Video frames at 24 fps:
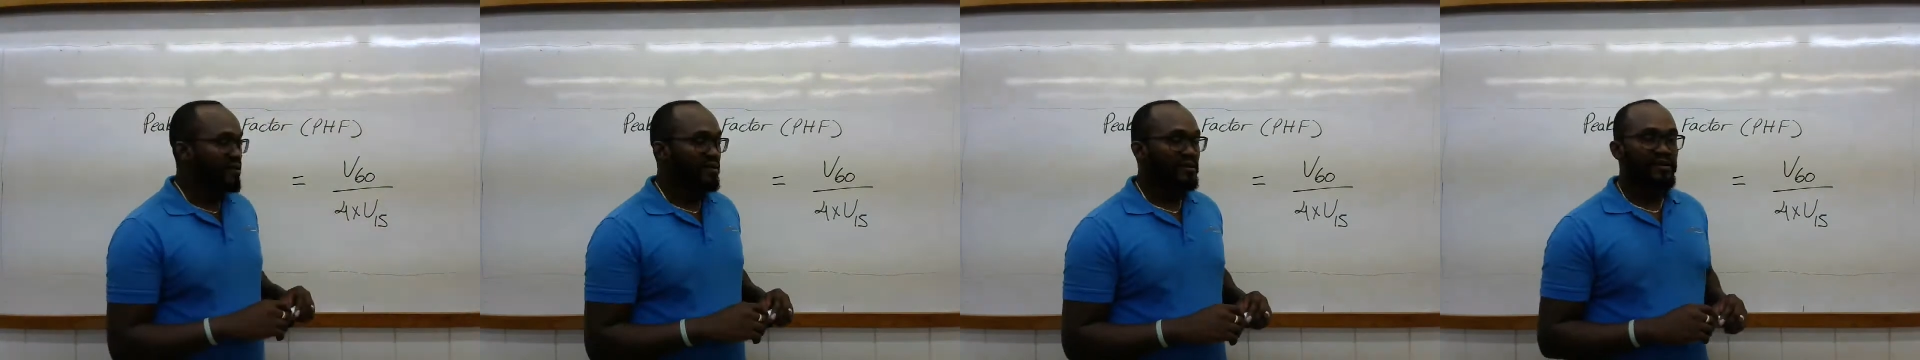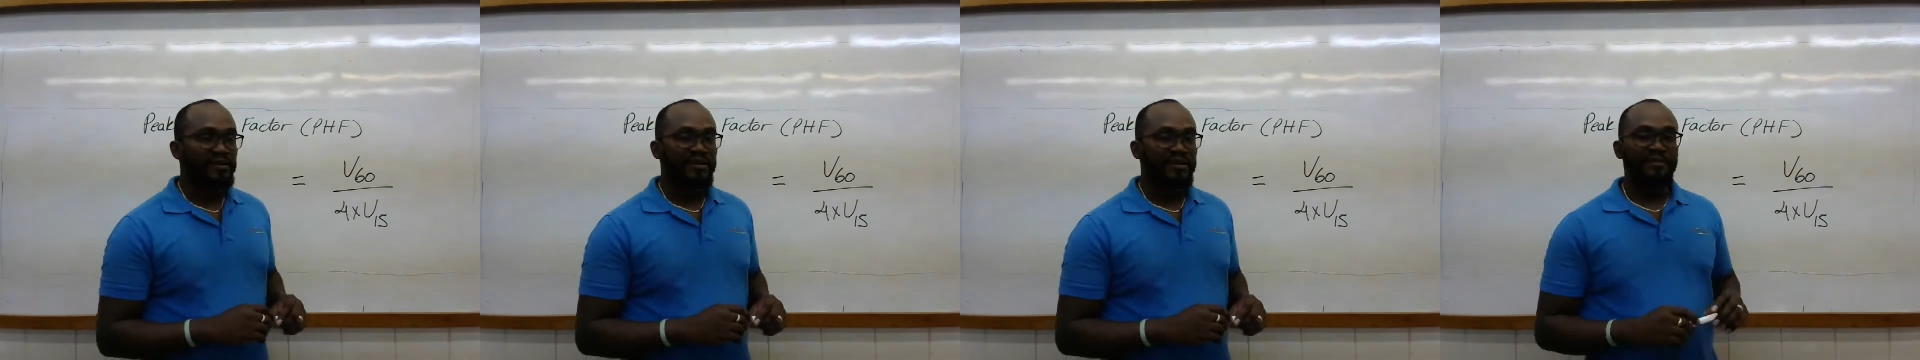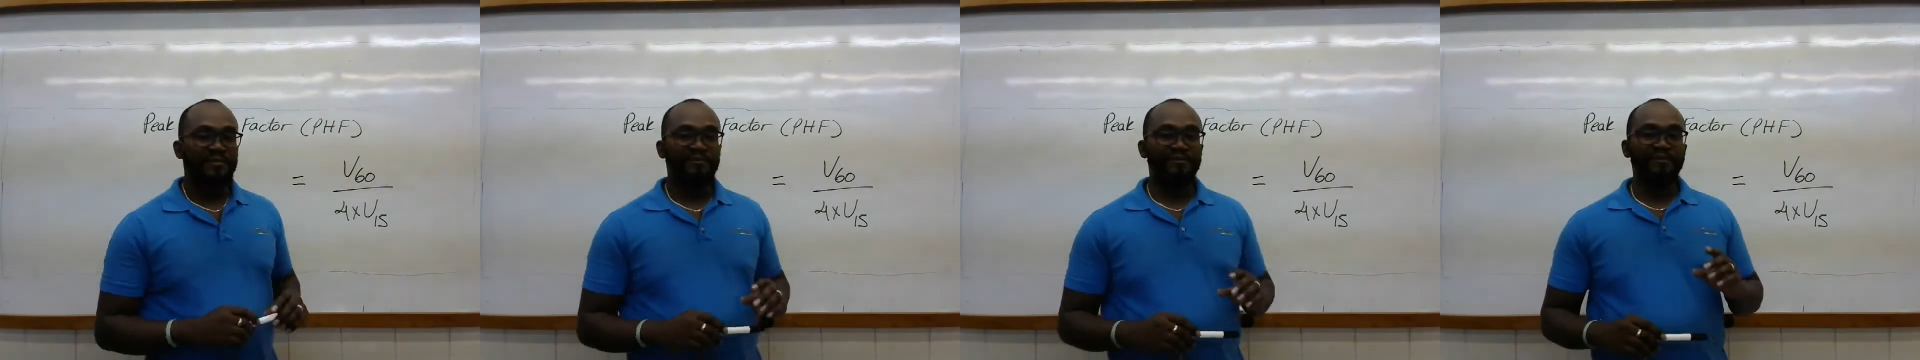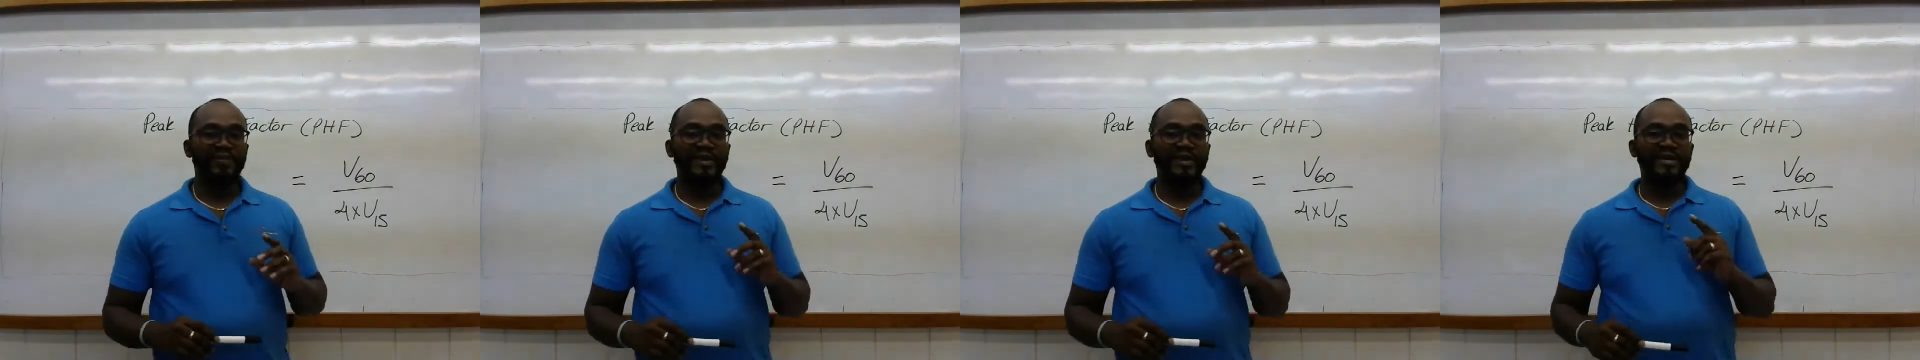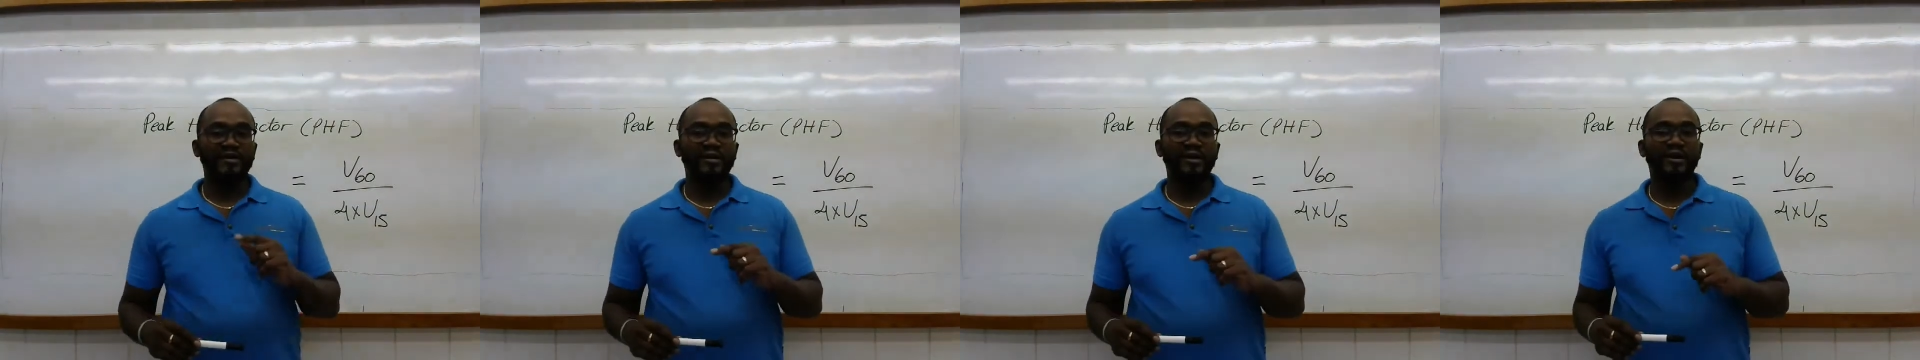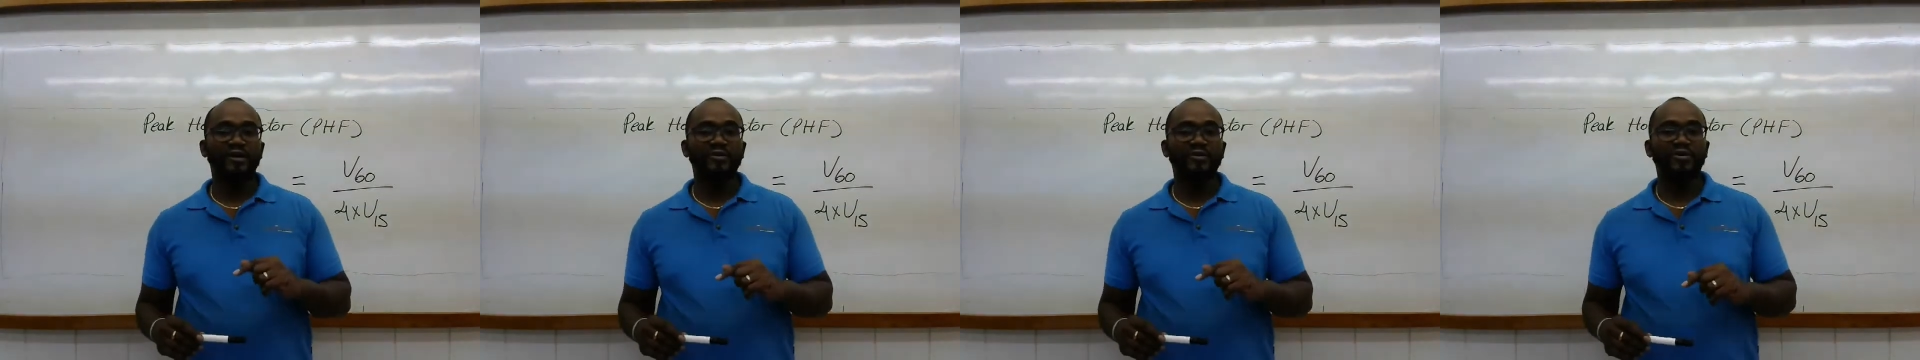The peak
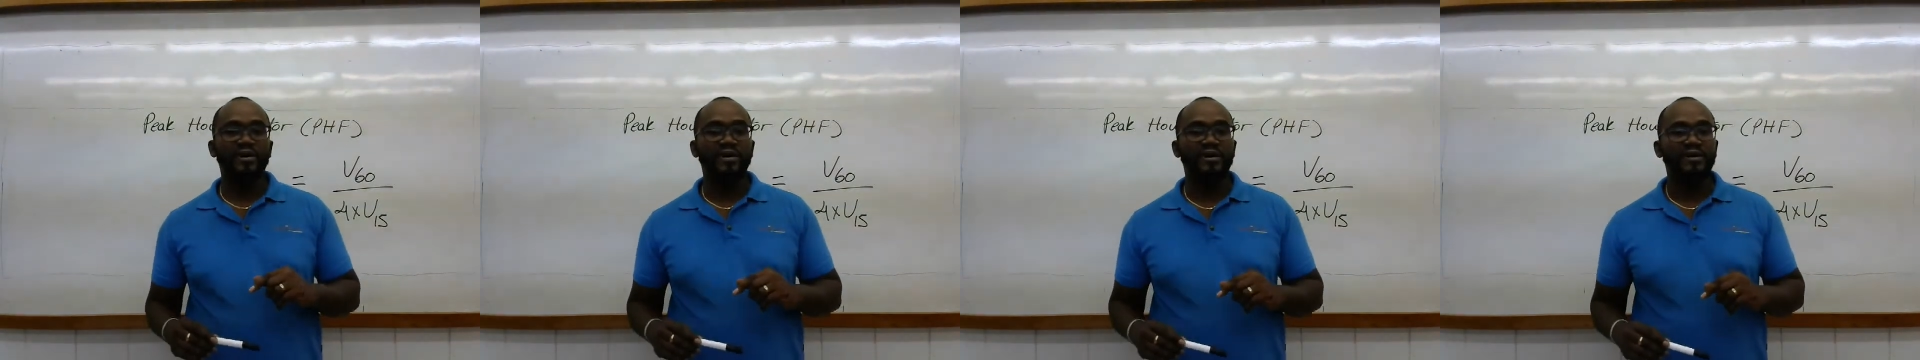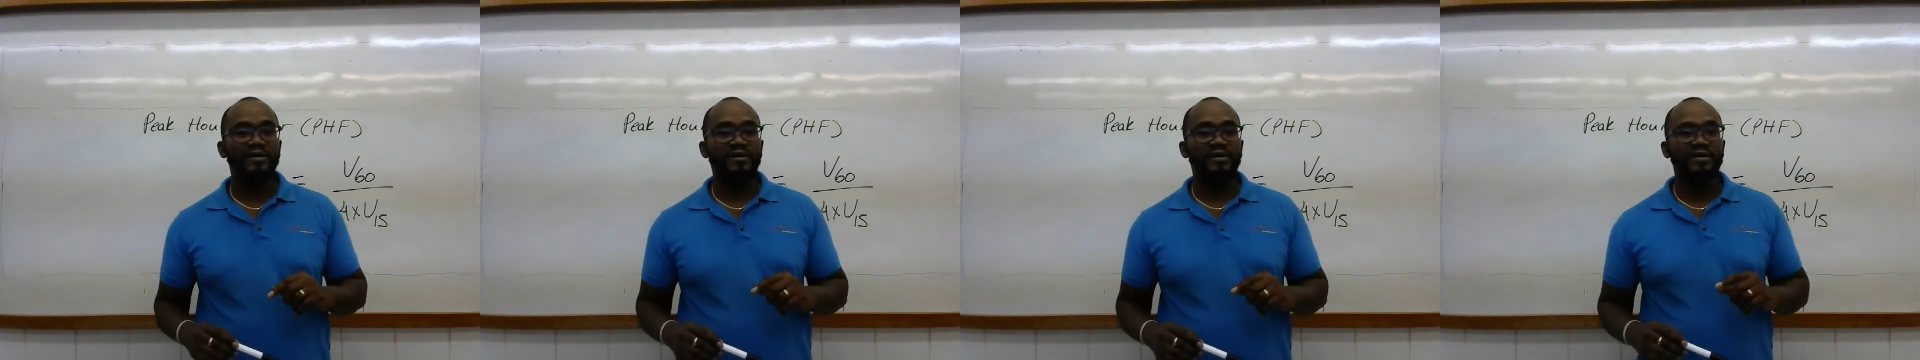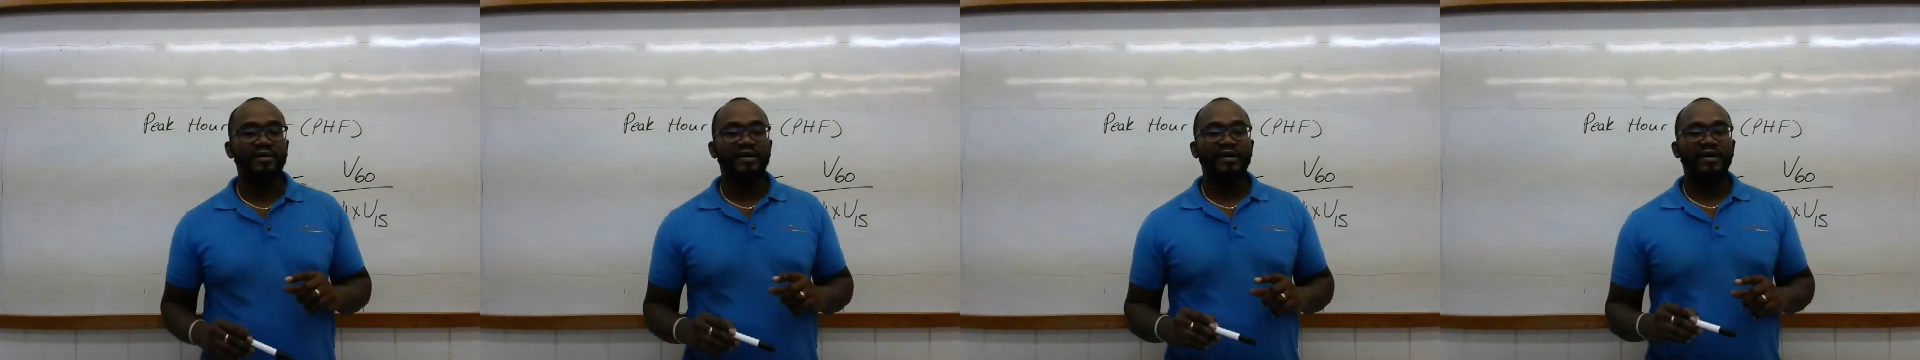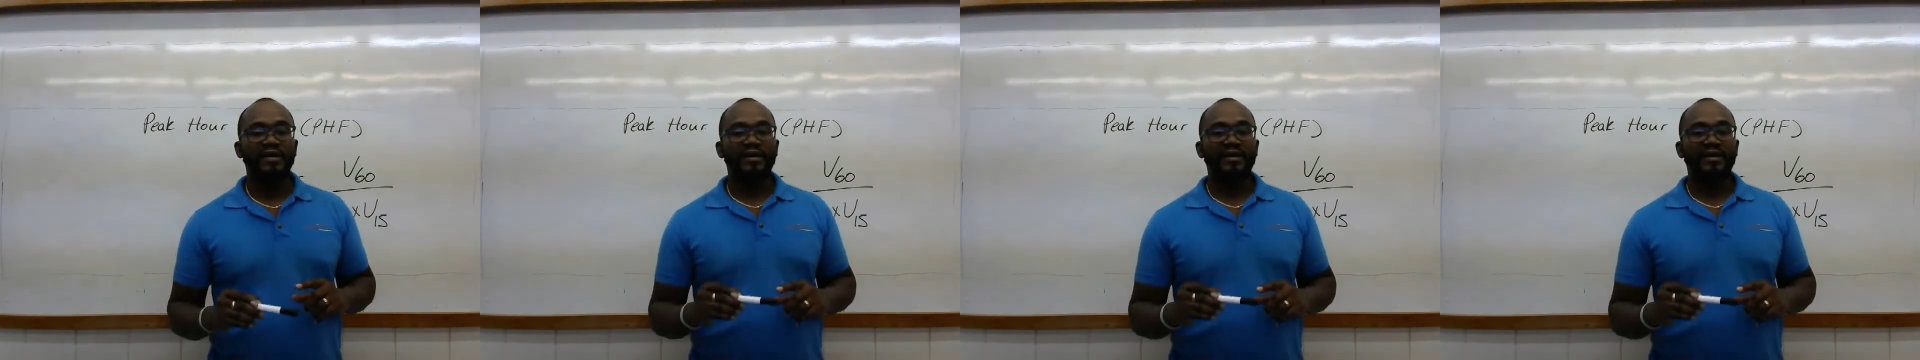hour